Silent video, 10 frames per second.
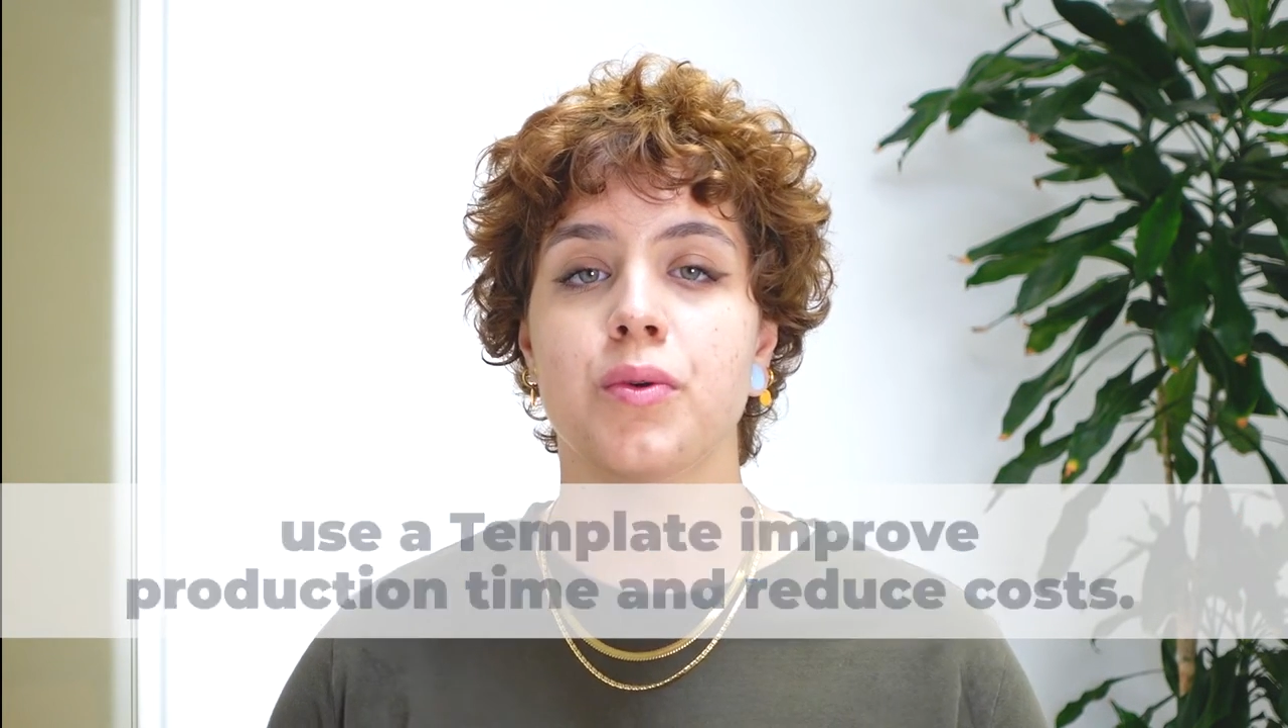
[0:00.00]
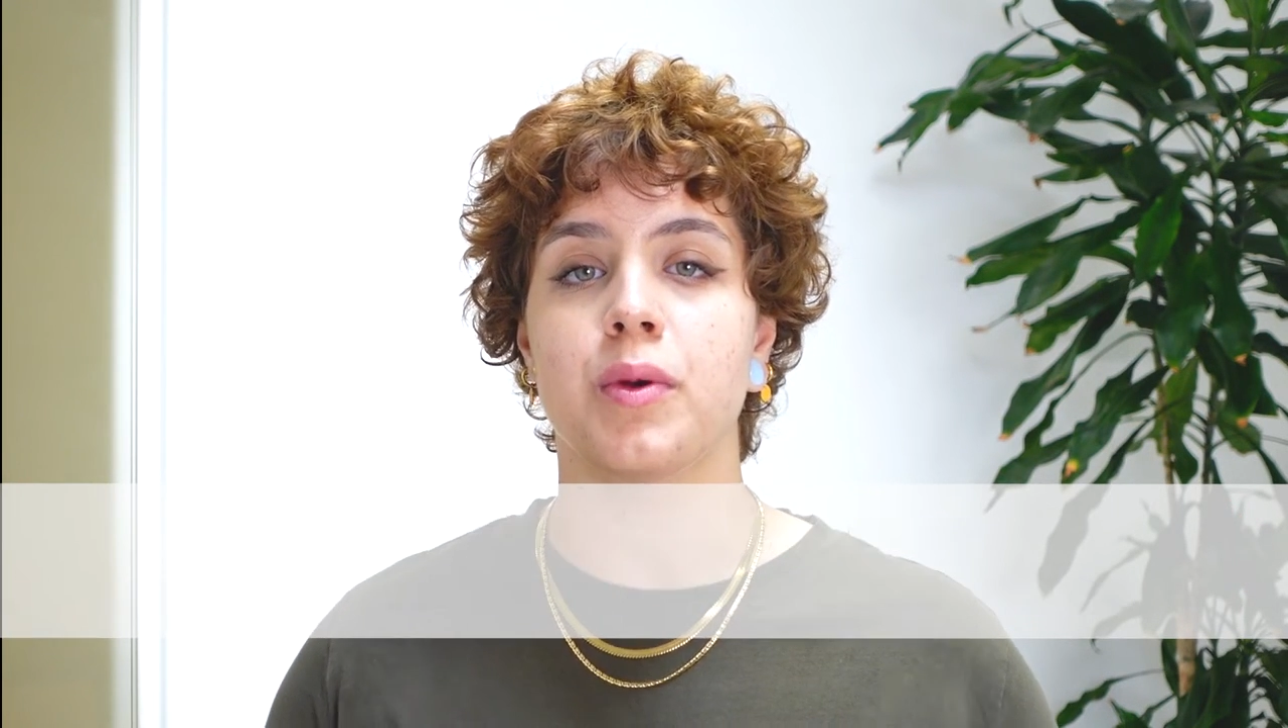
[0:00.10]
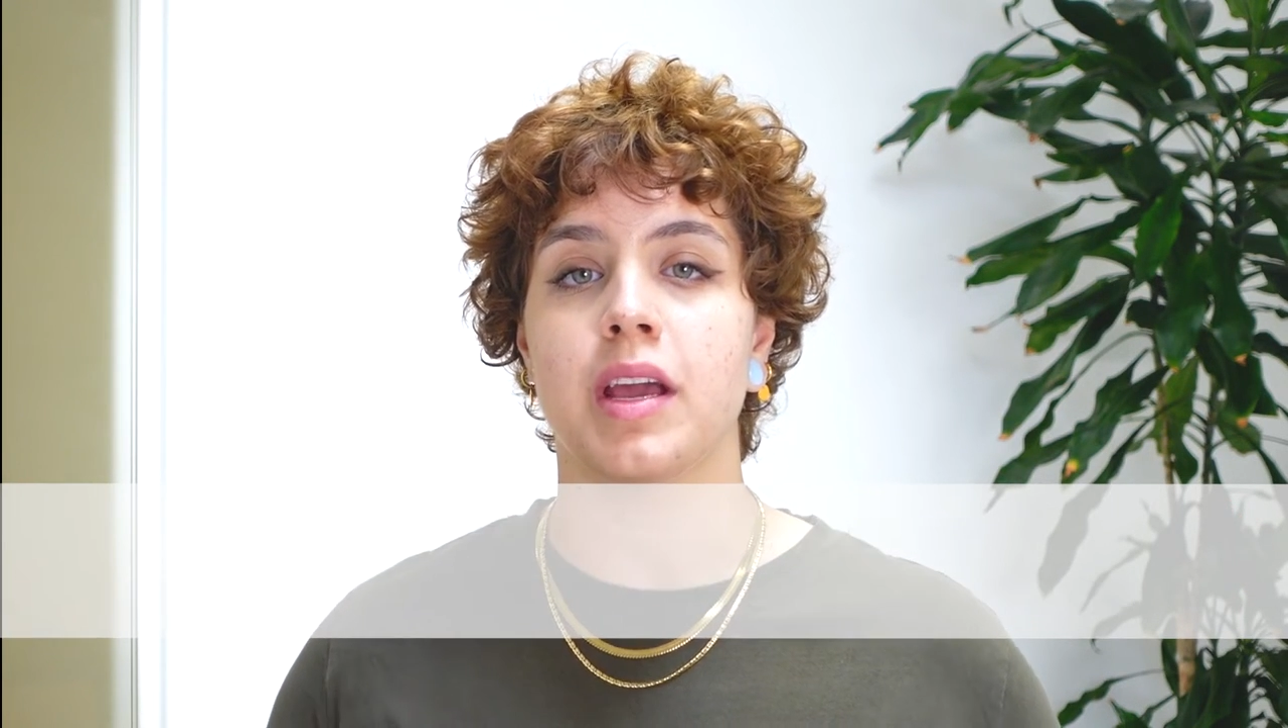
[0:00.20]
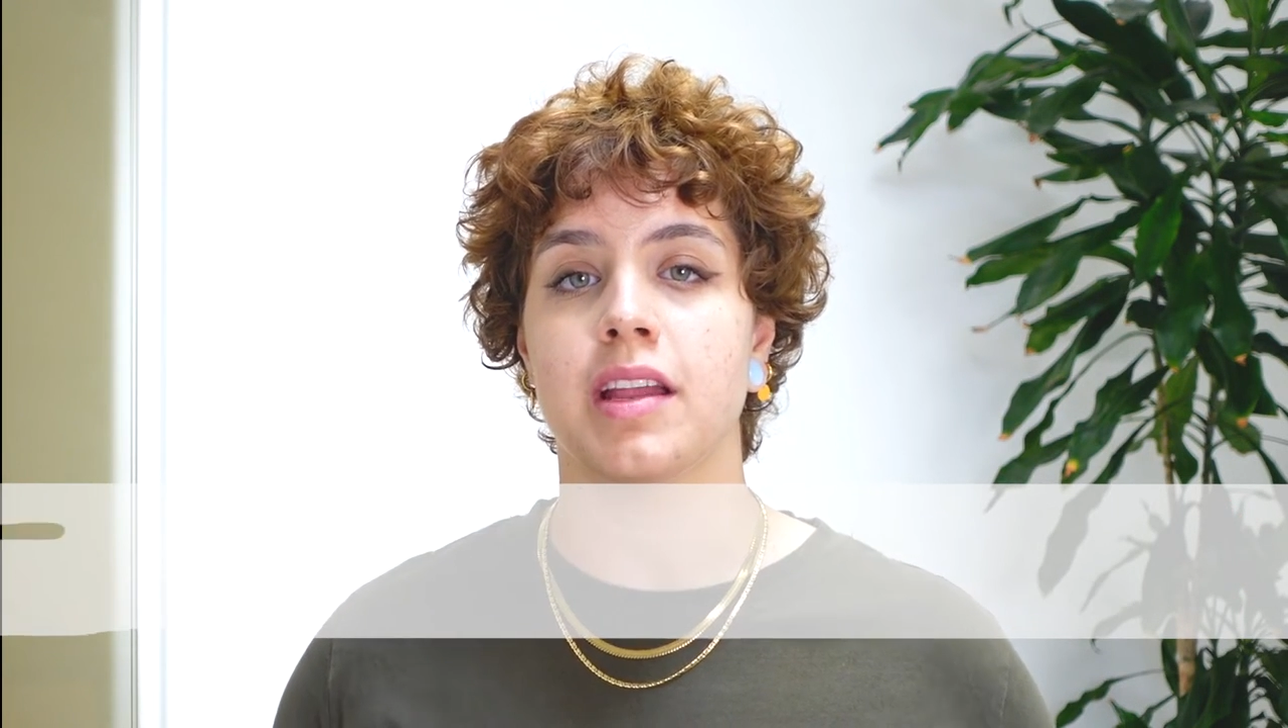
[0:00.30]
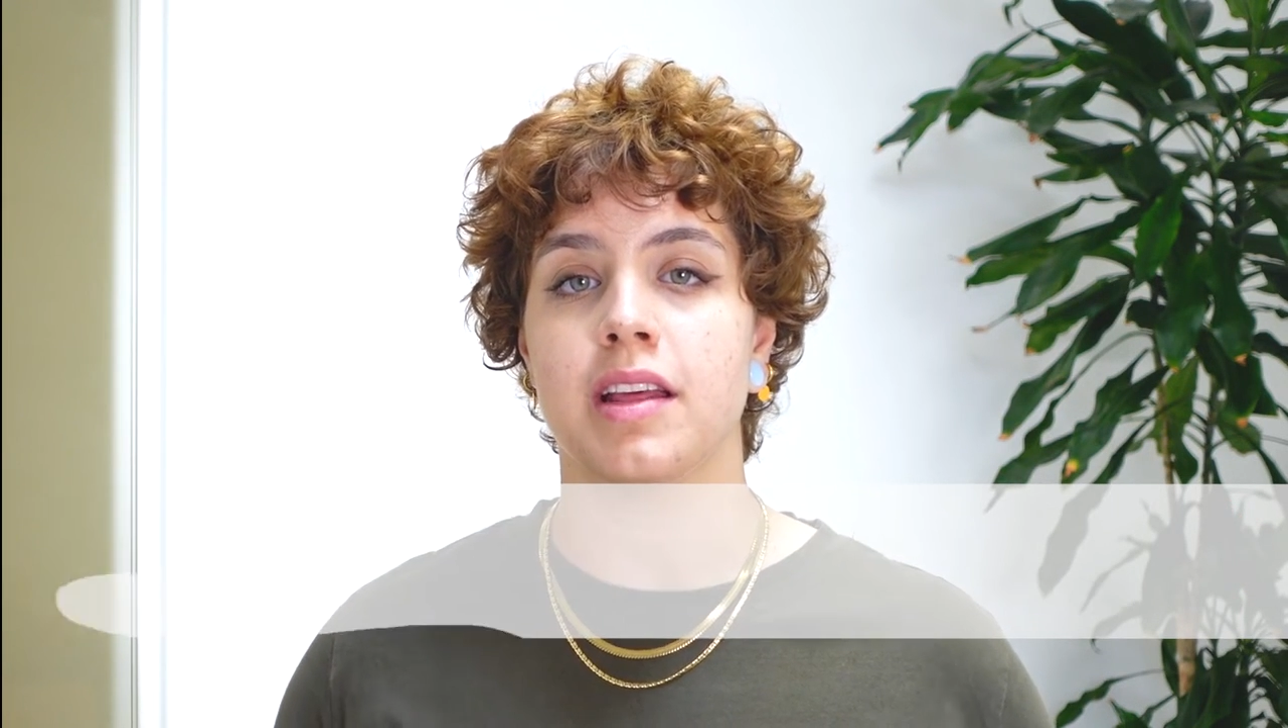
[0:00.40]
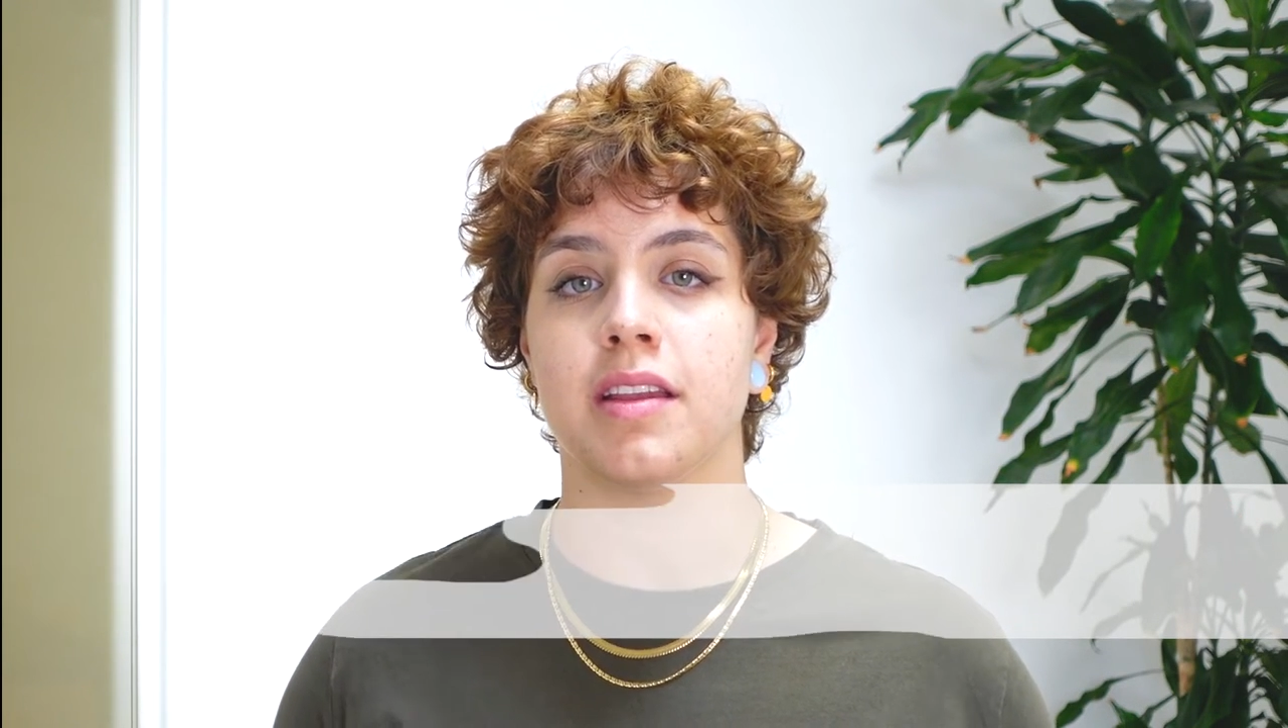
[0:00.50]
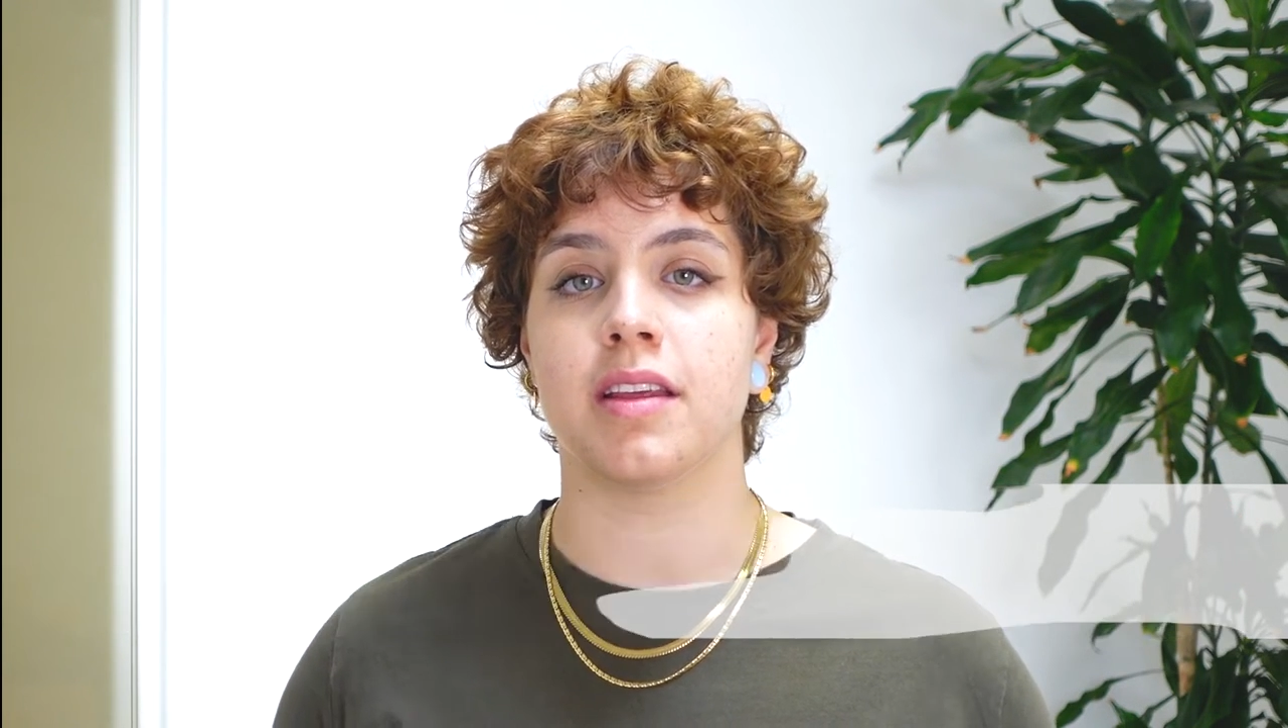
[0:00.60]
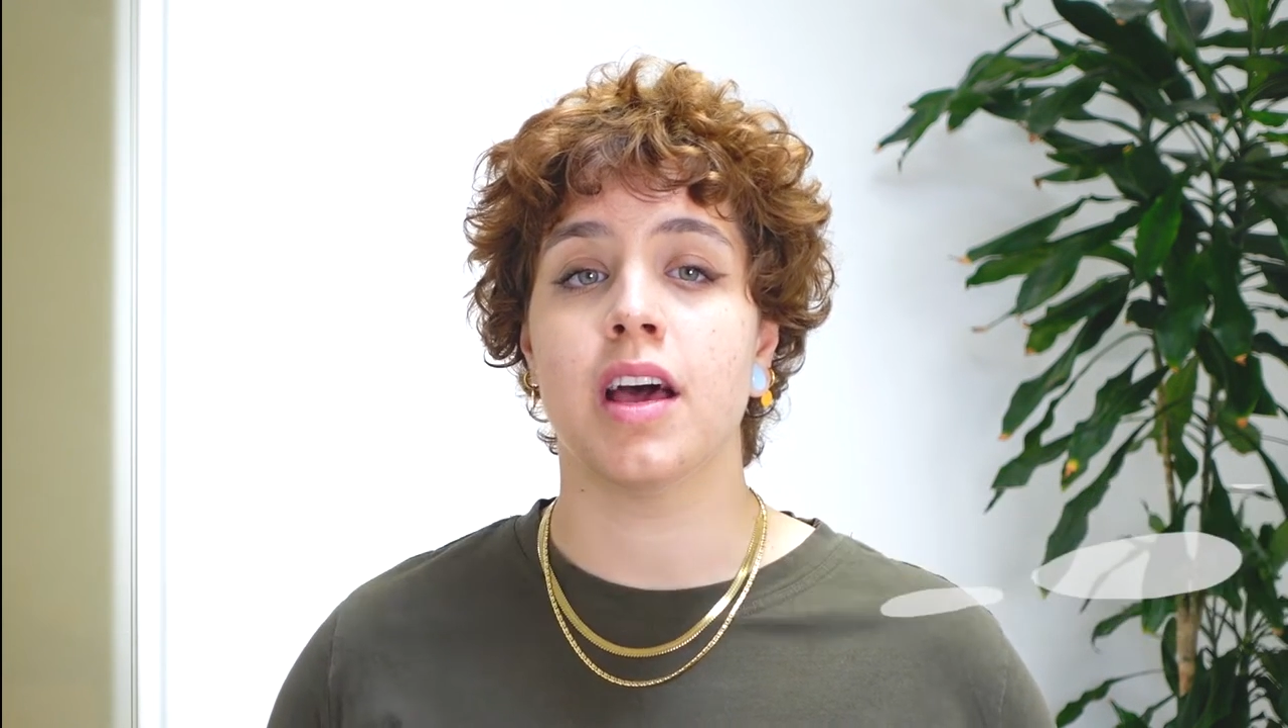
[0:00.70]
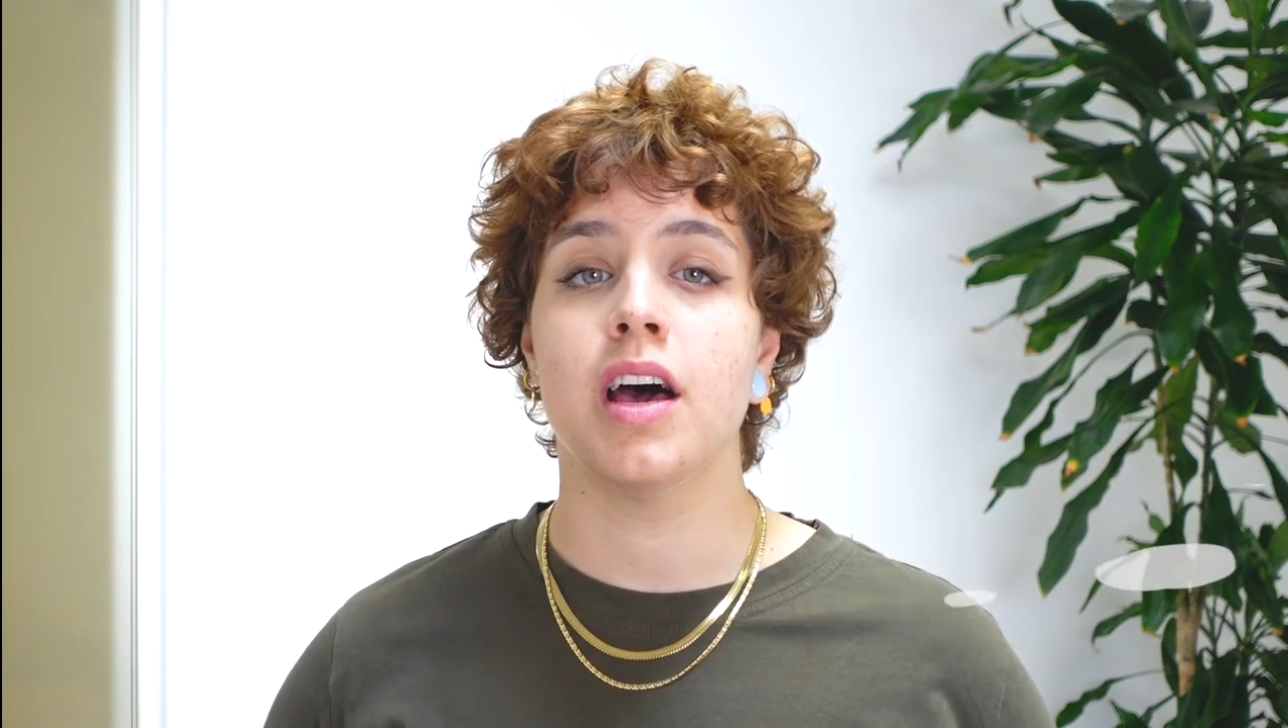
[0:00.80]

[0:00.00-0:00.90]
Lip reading: you created,